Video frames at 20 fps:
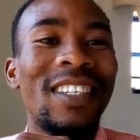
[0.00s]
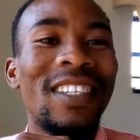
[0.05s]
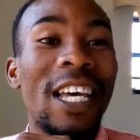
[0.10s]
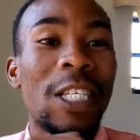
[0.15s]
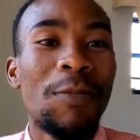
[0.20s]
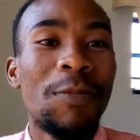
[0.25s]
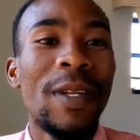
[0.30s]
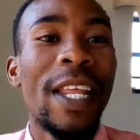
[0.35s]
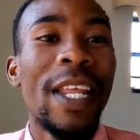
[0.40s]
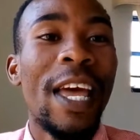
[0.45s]

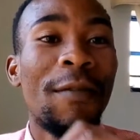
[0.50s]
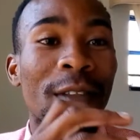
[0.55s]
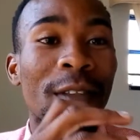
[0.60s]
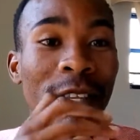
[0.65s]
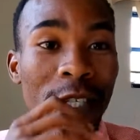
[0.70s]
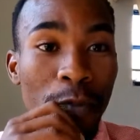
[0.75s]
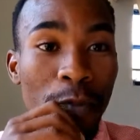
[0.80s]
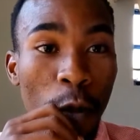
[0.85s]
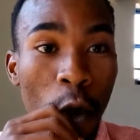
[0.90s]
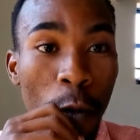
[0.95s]
has been having
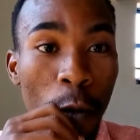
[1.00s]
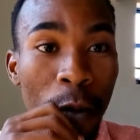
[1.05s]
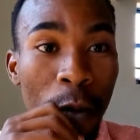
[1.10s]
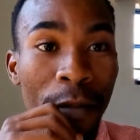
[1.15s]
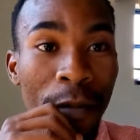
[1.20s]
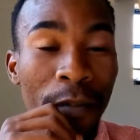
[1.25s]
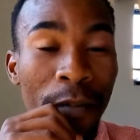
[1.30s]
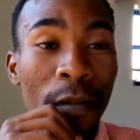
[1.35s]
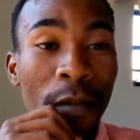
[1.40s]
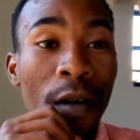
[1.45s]
this
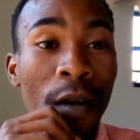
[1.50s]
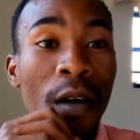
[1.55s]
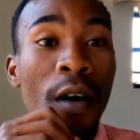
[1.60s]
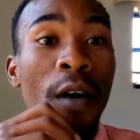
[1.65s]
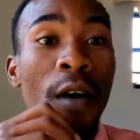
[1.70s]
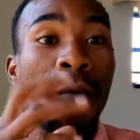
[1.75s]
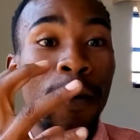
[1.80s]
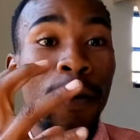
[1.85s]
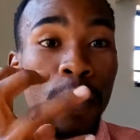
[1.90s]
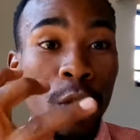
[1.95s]
problem
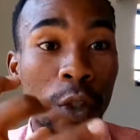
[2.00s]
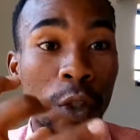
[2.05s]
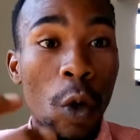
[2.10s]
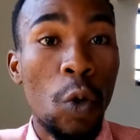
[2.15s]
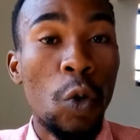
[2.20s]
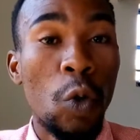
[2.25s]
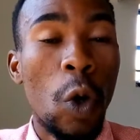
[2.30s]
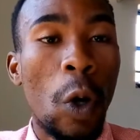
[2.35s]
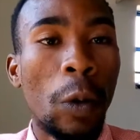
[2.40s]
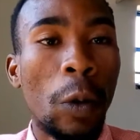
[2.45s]
for so
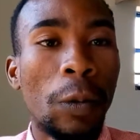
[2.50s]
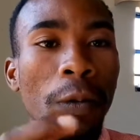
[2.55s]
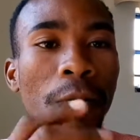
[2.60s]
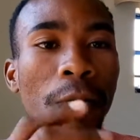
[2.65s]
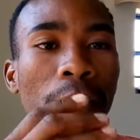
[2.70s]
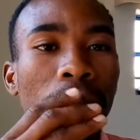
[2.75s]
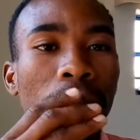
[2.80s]
long.